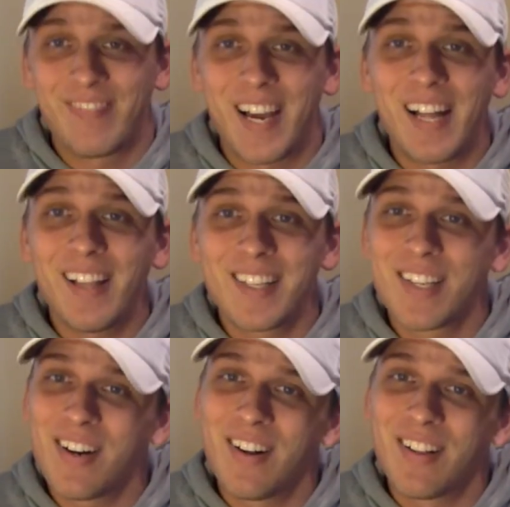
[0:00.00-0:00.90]
Alex
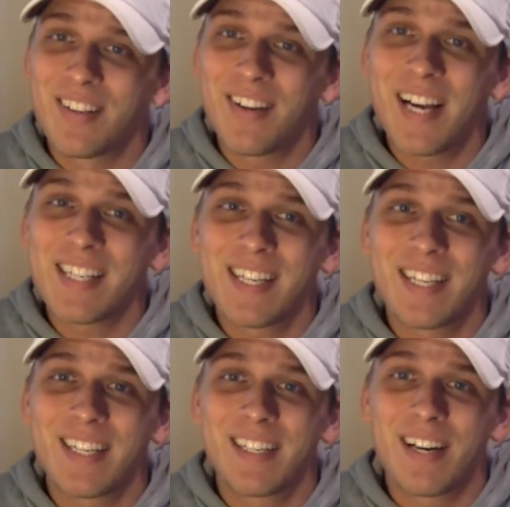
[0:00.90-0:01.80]
and Colin, you guys
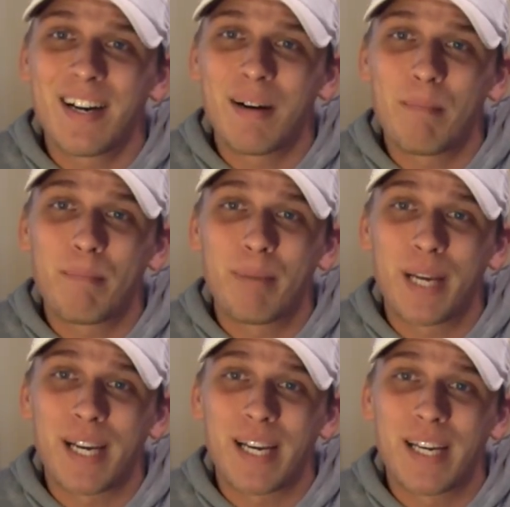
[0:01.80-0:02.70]
didn't pick.